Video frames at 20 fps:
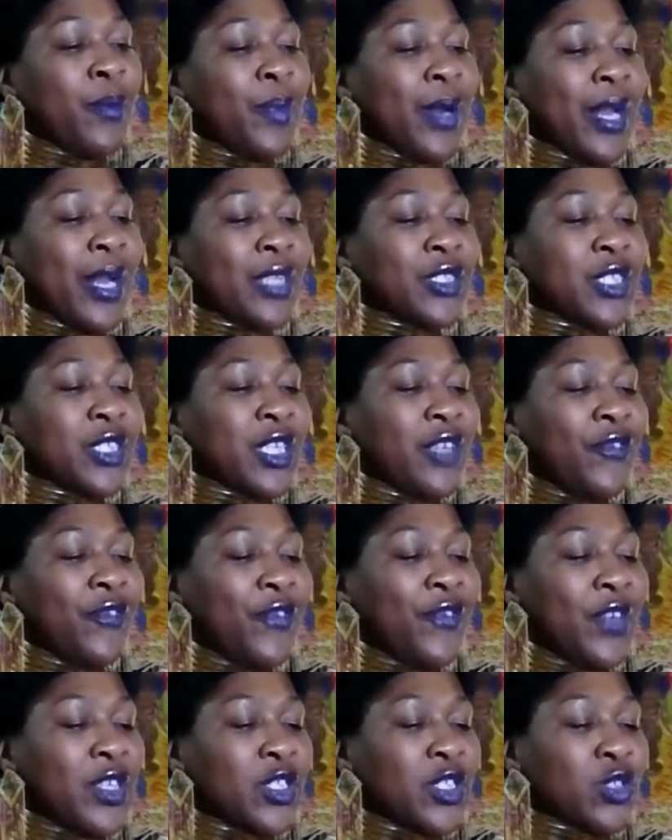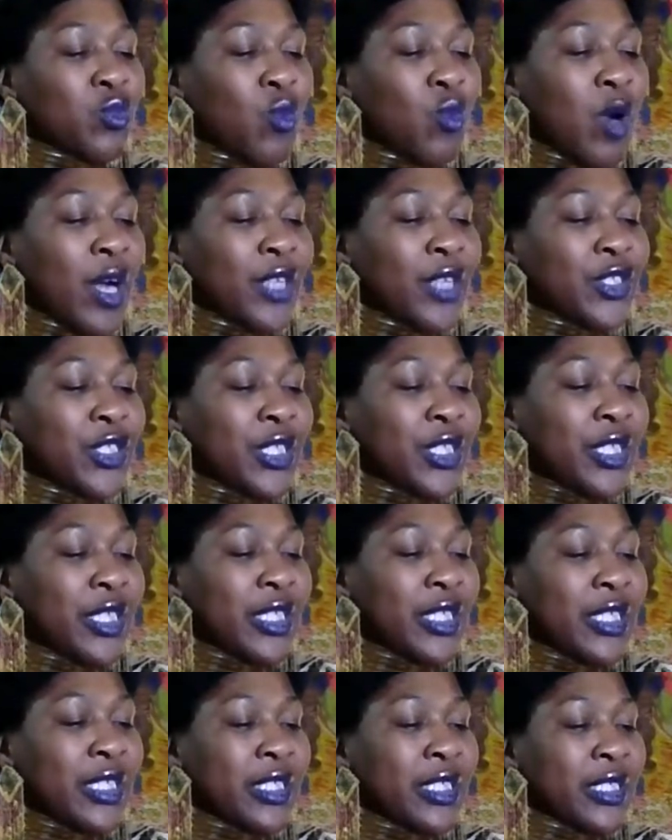But I just finished watching
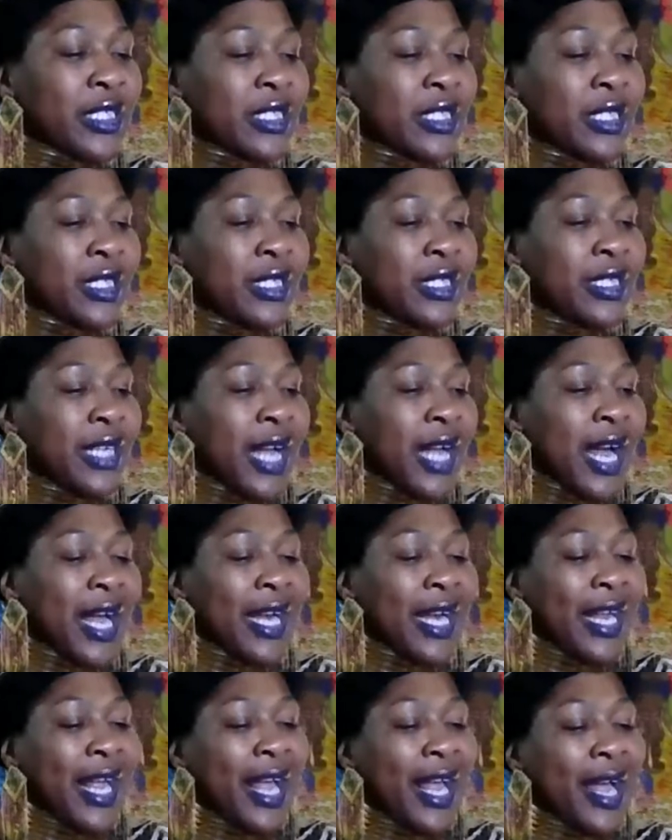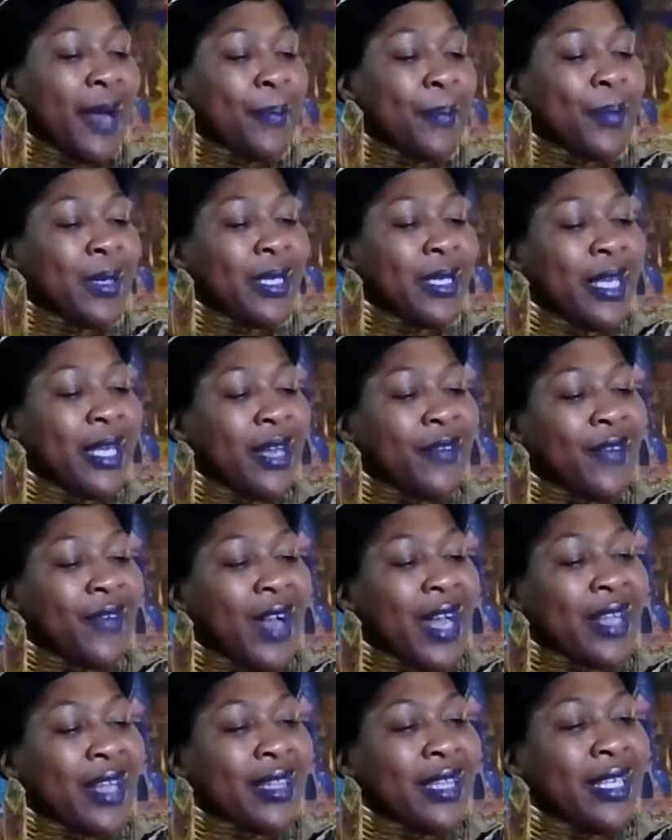this, Not Happily Ever.
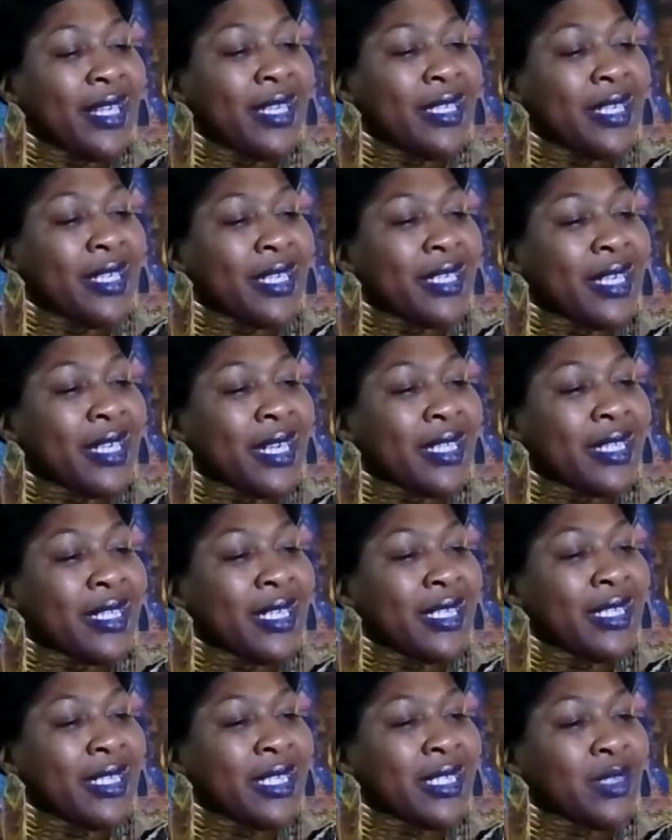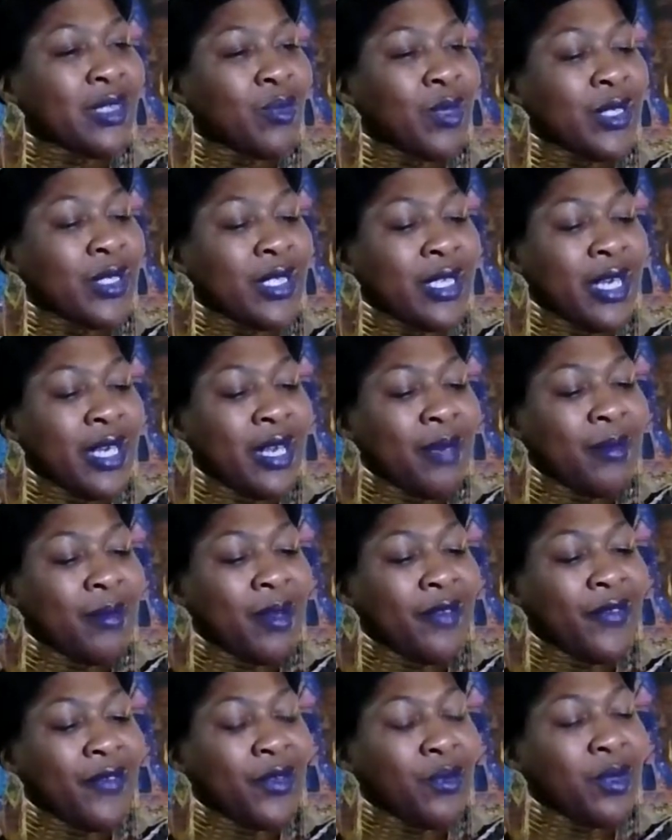I think that's what the name
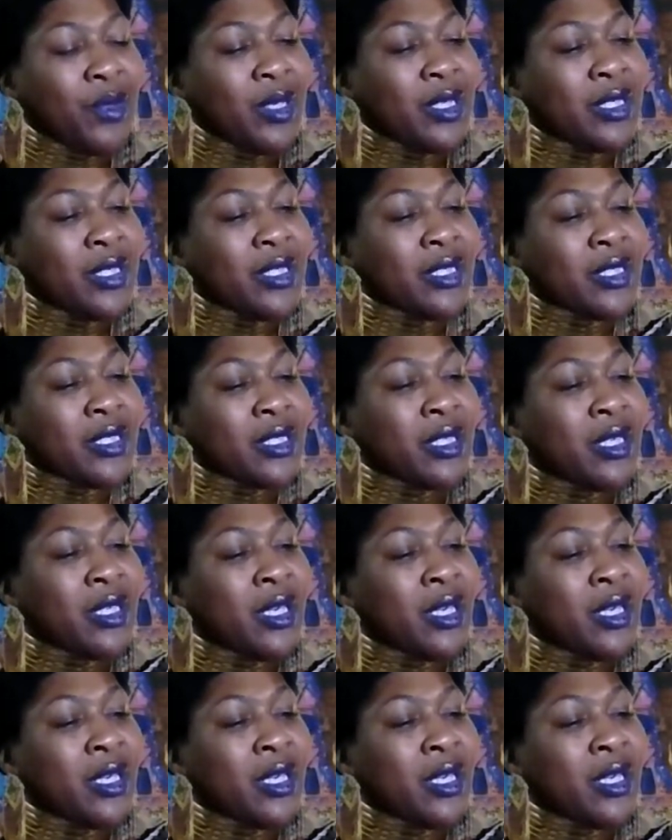of it was.